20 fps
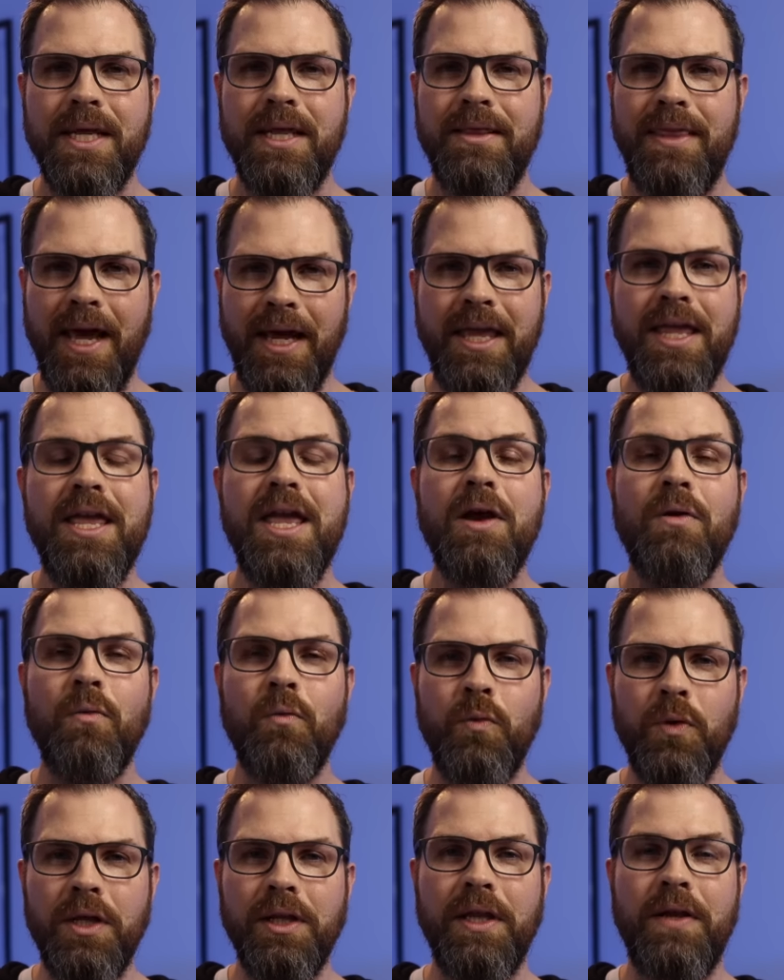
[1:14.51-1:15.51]
that can get
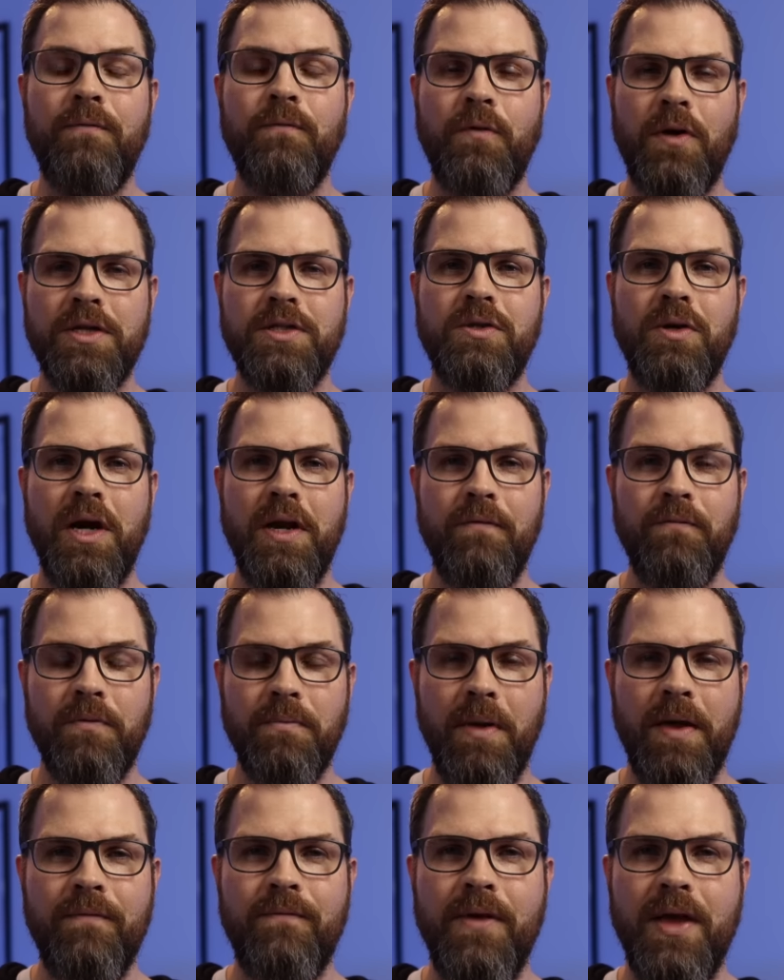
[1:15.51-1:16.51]
really frustrating for
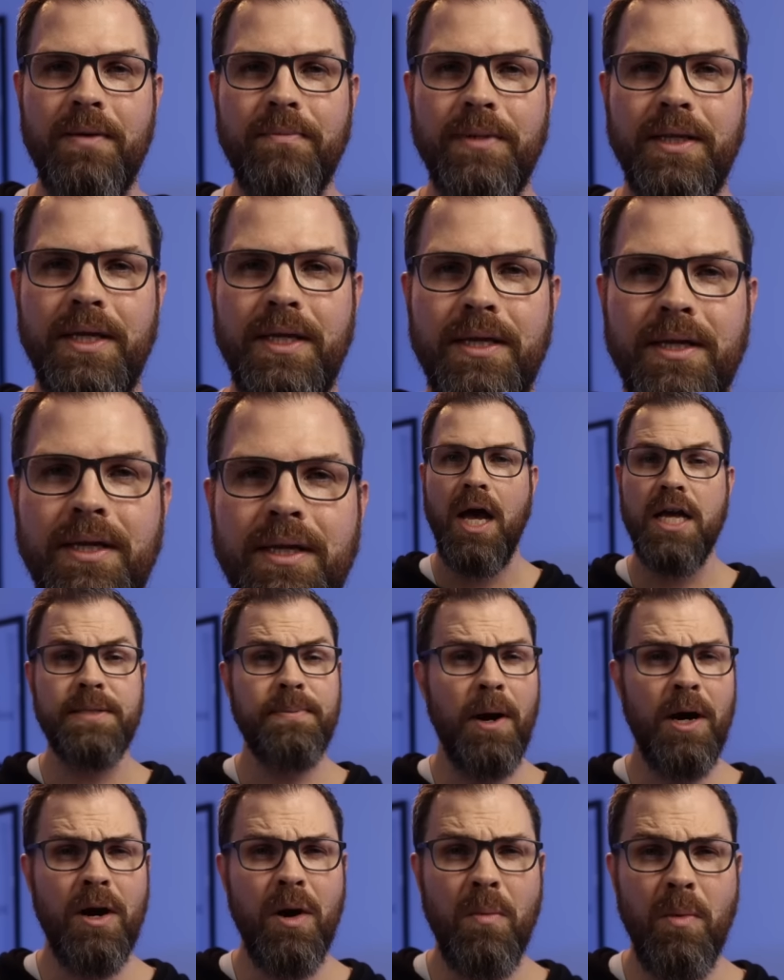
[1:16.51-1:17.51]
my family. A
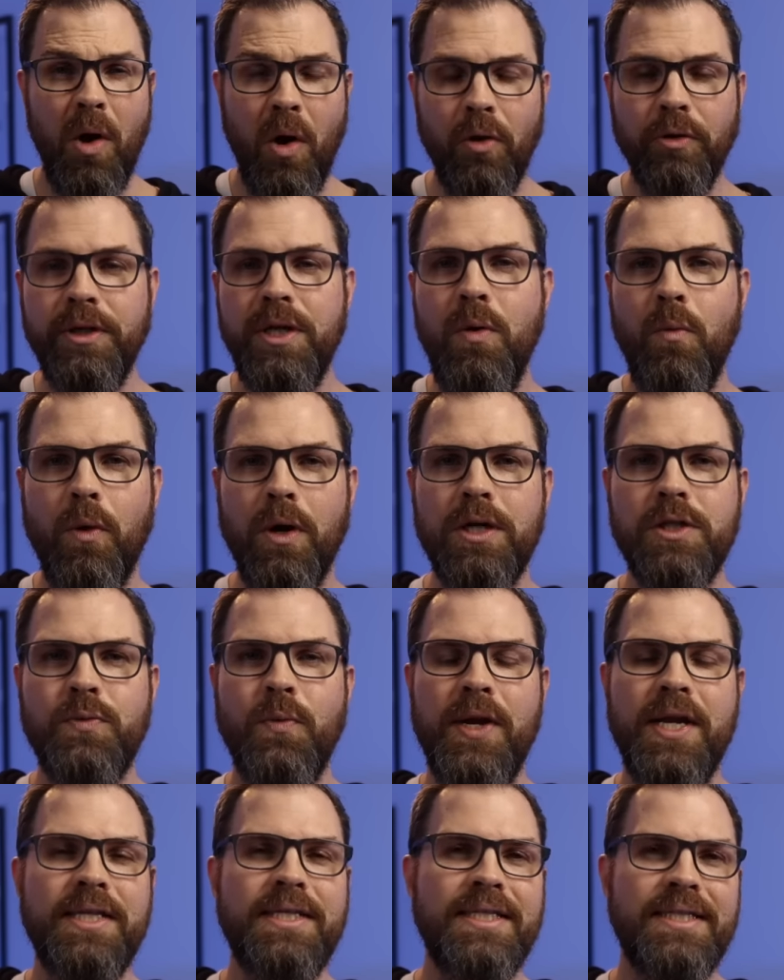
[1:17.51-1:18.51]
smart home only works
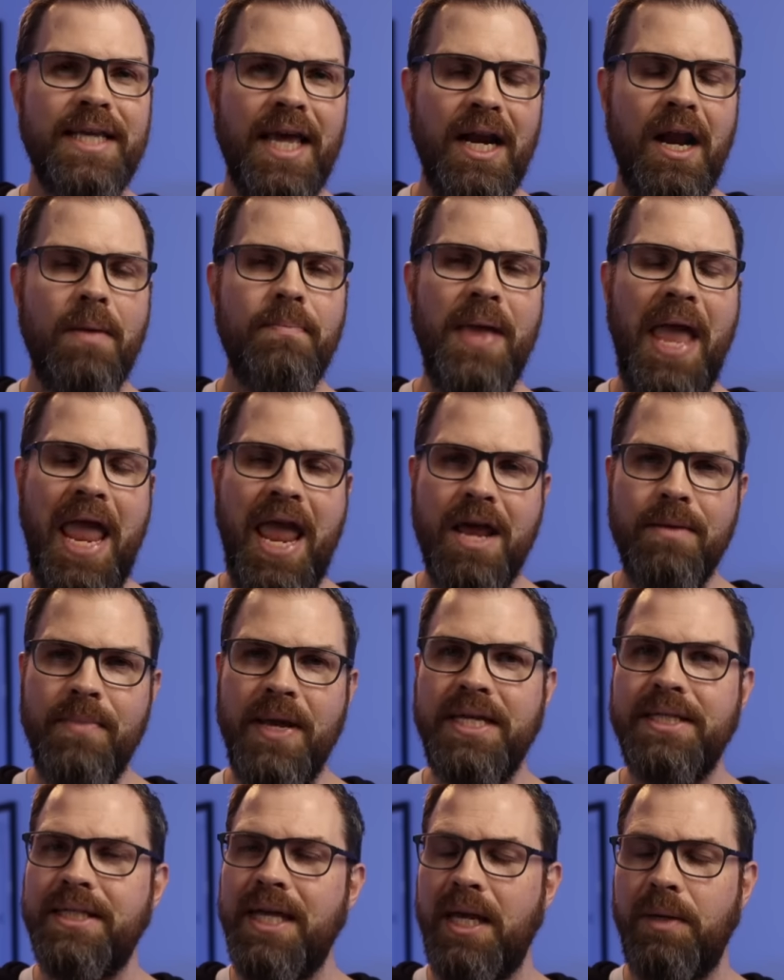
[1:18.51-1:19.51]
when it's set up and
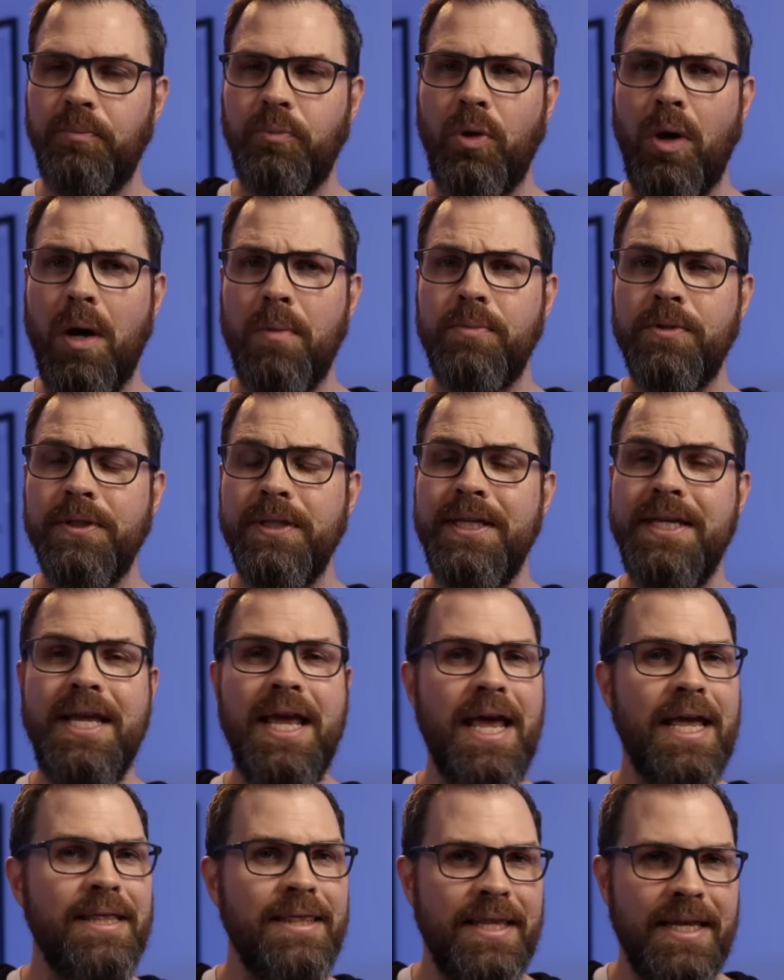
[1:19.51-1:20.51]
maintained properly,
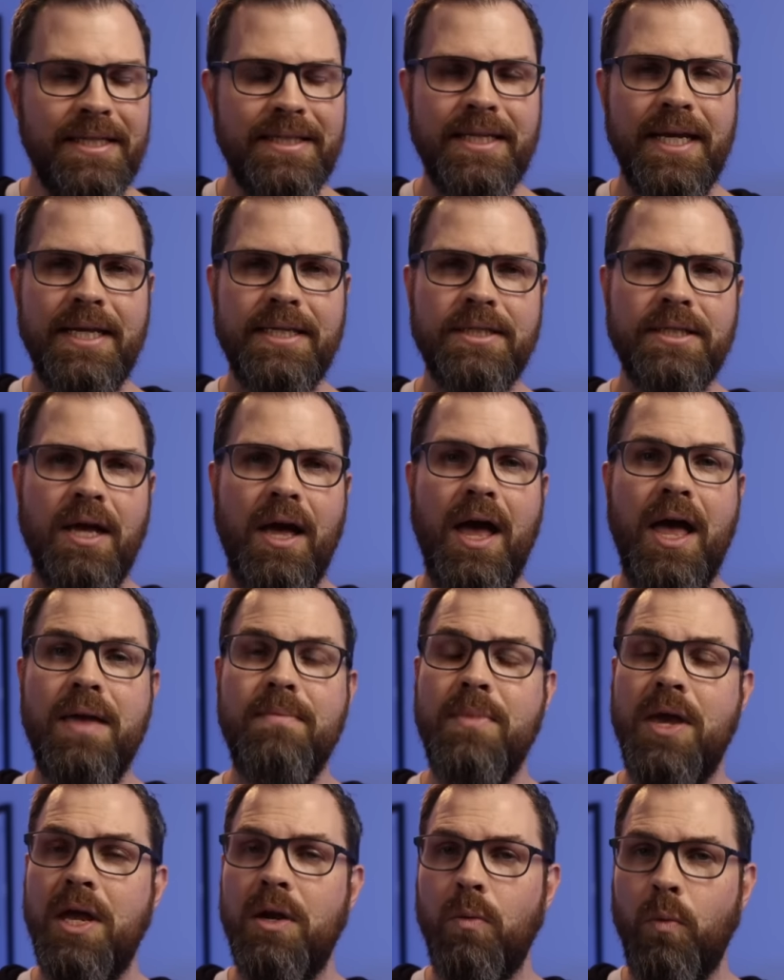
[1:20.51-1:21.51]
and this takes
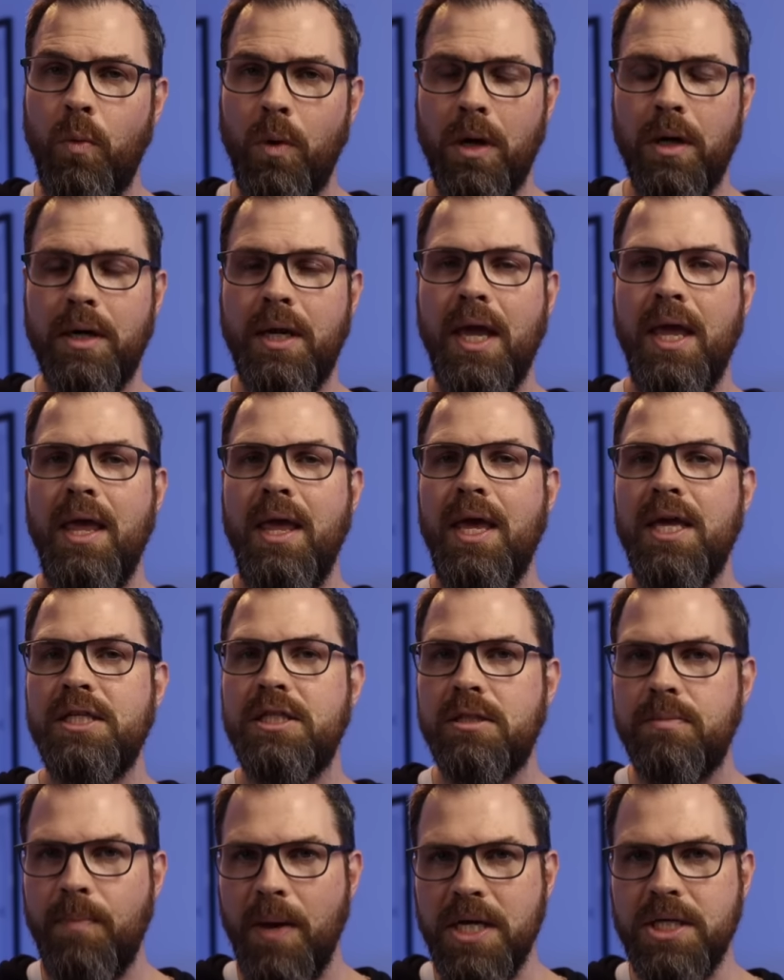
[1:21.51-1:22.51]
time and work,
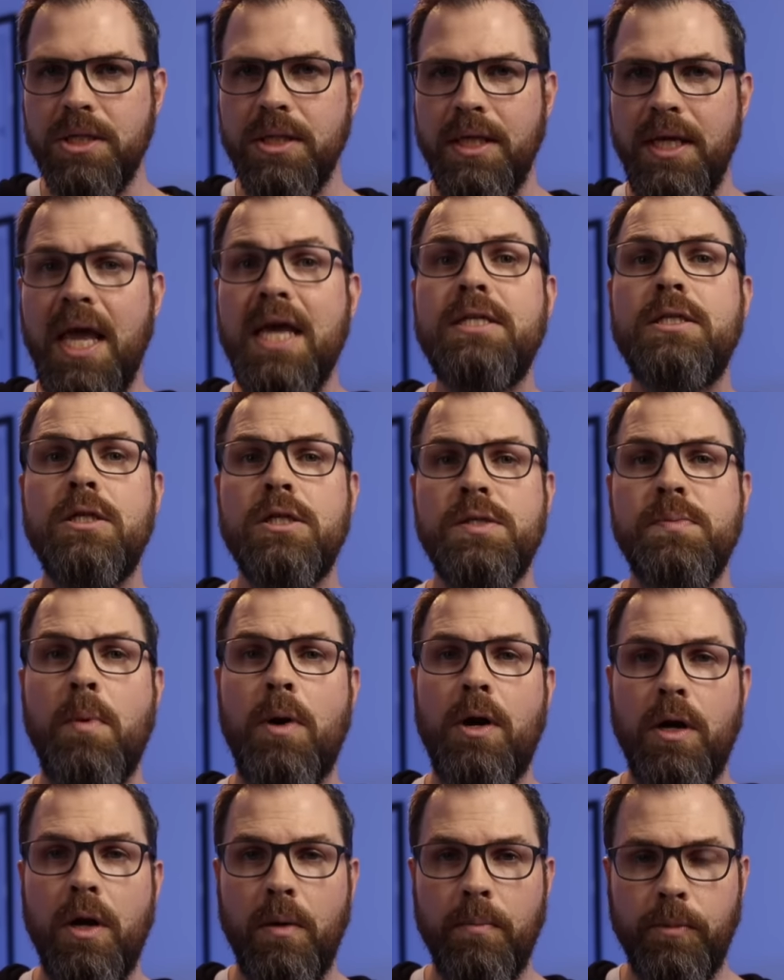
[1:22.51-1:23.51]
especially as your
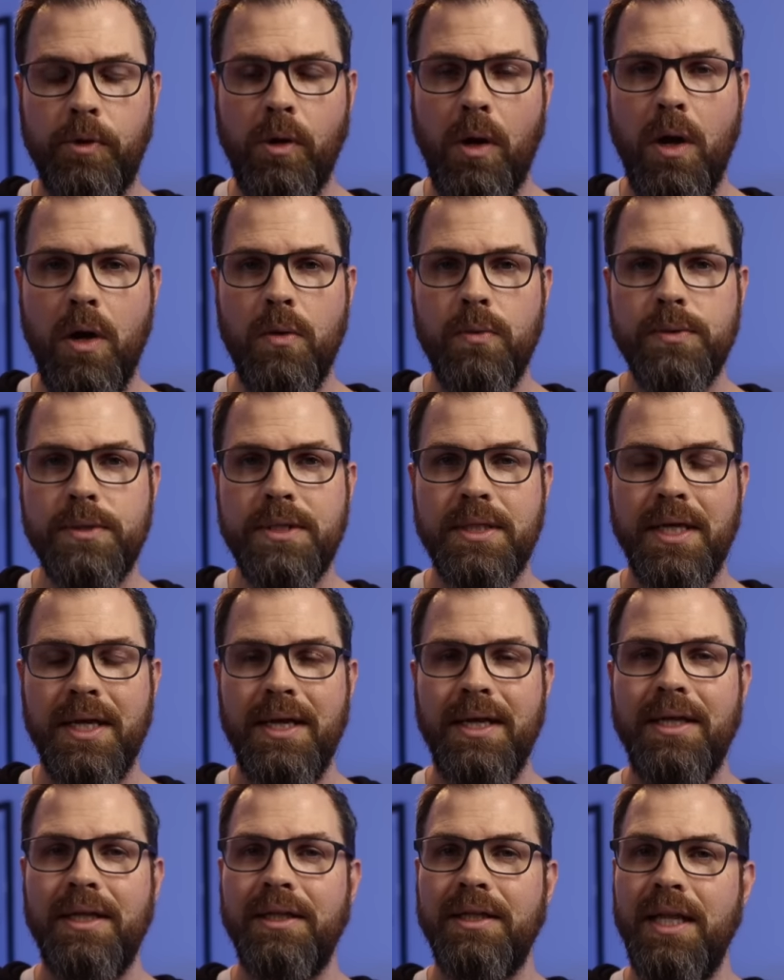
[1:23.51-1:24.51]
smart home grows.
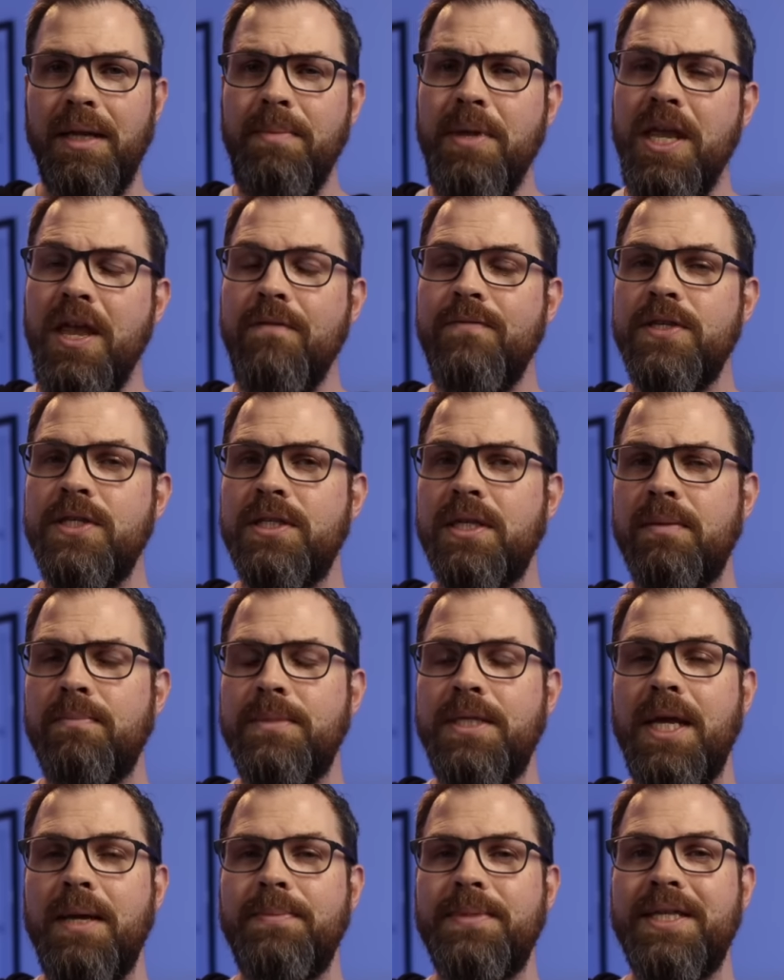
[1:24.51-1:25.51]
Let me give you some
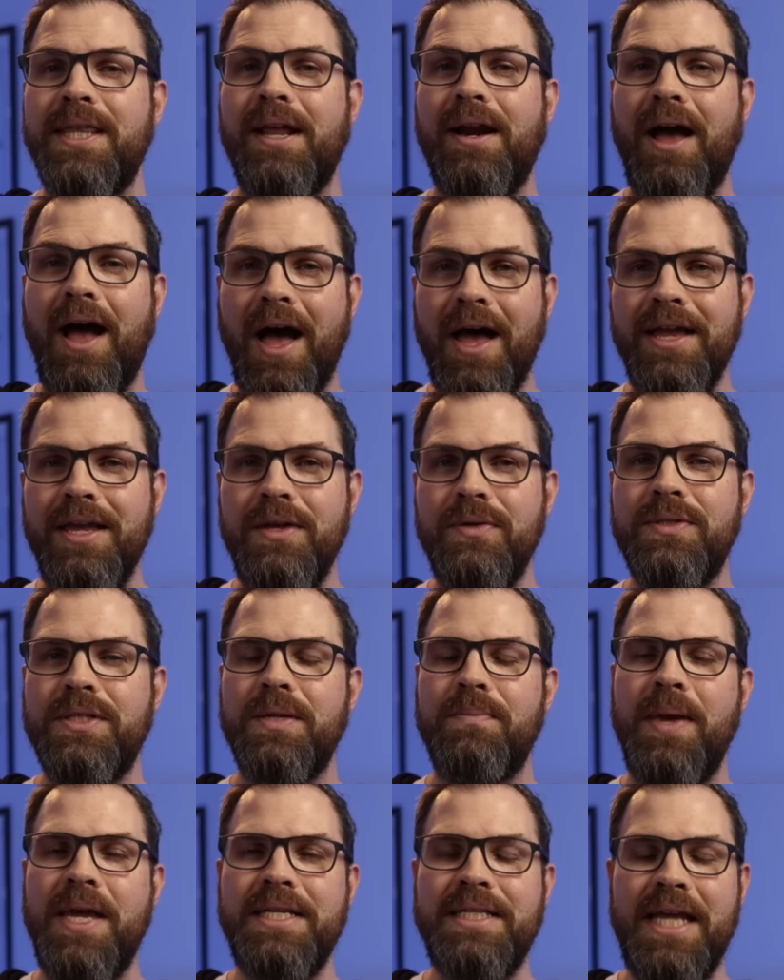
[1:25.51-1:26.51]
tips that I use
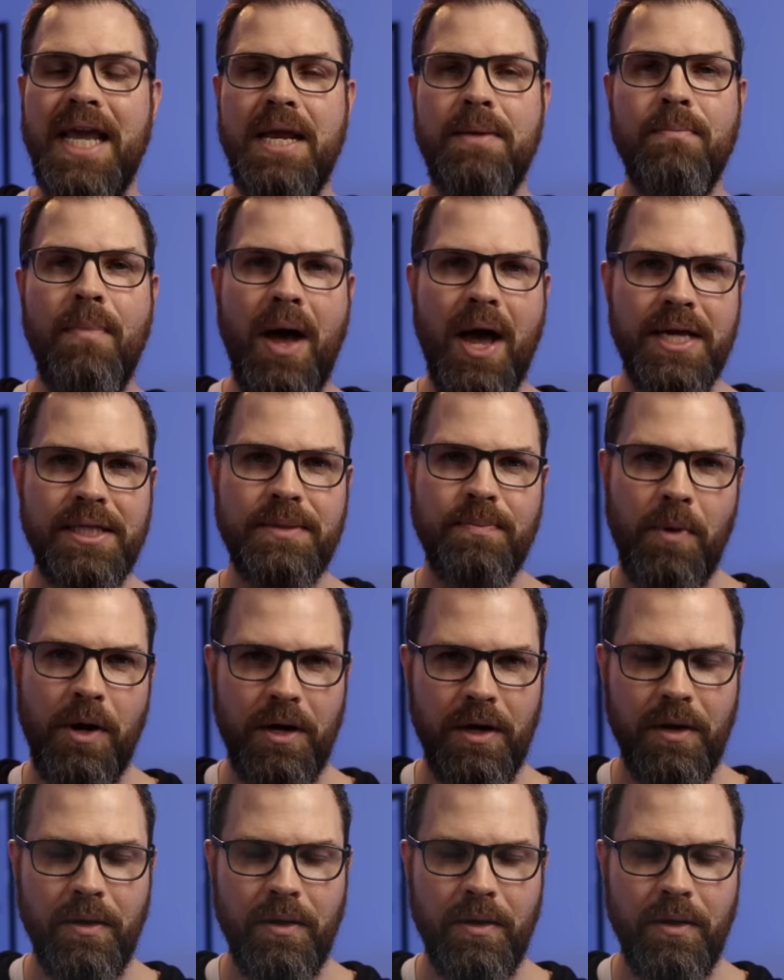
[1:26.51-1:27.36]
to maintain my smart